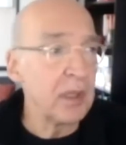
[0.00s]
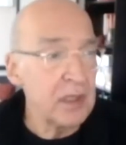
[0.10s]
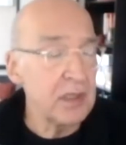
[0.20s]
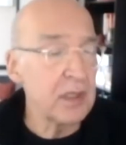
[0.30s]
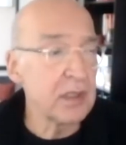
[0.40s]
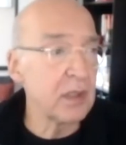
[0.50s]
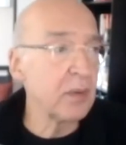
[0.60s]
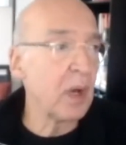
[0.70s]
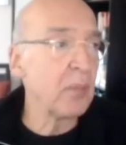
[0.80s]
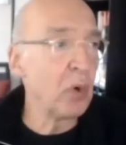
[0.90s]
and this is a,
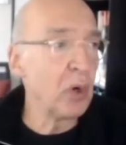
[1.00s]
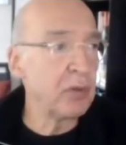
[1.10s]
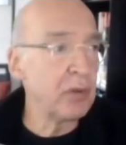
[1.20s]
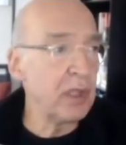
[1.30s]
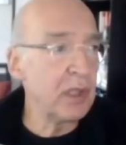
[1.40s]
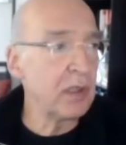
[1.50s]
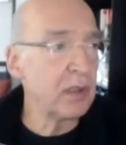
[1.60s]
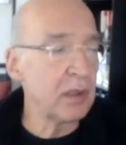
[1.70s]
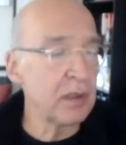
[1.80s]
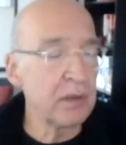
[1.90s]
a more unique
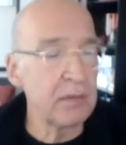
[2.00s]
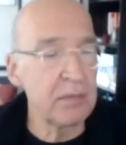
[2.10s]
uh,